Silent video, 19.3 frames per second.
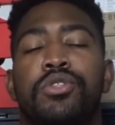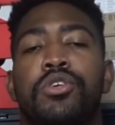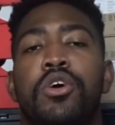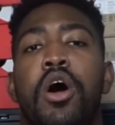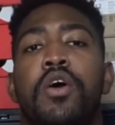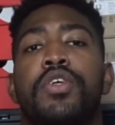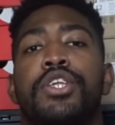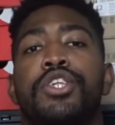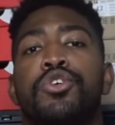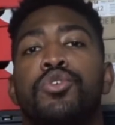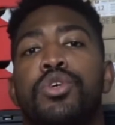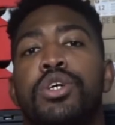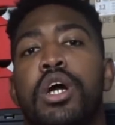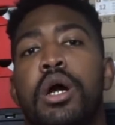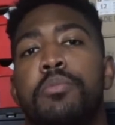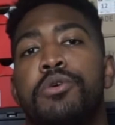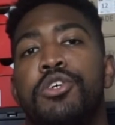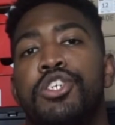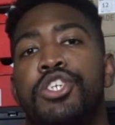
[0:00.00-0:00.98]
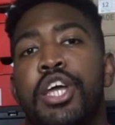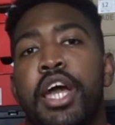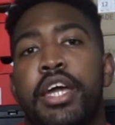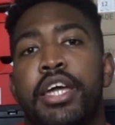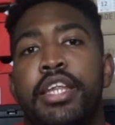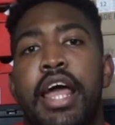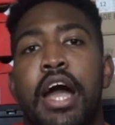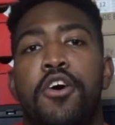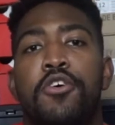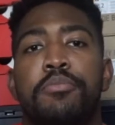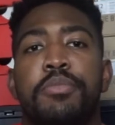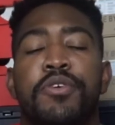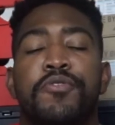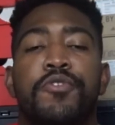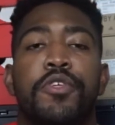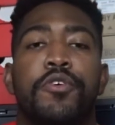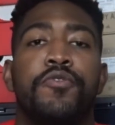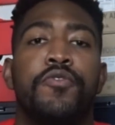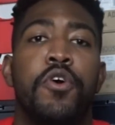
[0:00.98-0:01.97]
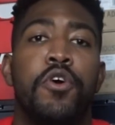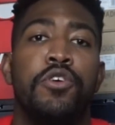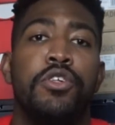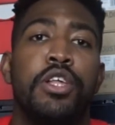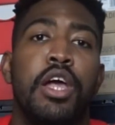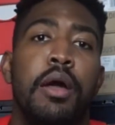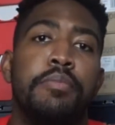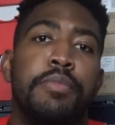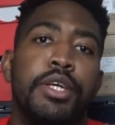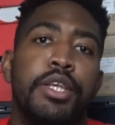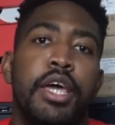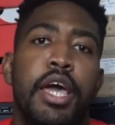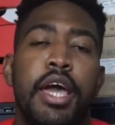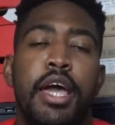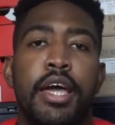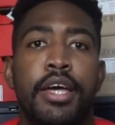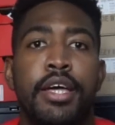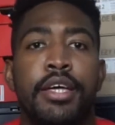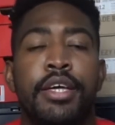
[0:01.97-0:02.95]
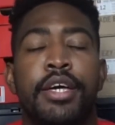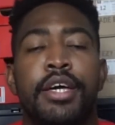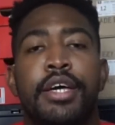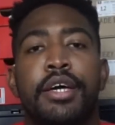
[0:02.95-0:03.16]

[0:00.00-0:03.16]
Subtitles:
To all the newcomers checking out with me for the first time today,